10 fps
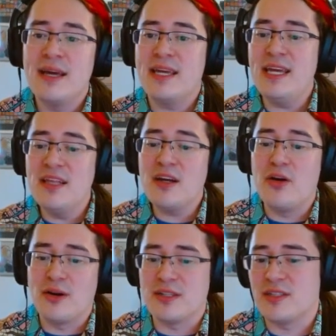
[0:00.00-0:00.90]
Gila
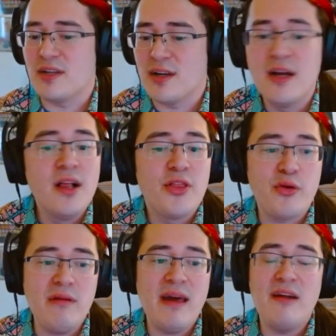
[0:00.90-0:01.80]
Courser.
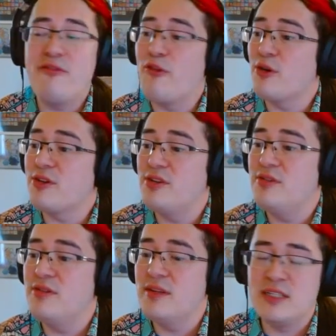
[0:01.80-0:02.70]
3 mana
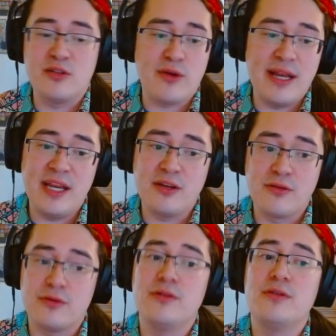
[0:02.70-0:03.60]
4/2 is great in
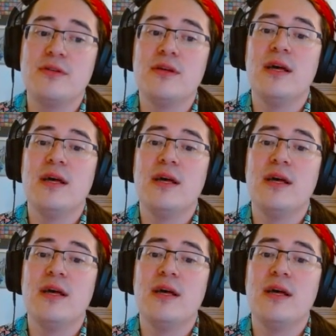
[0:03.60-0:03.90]
Gruul.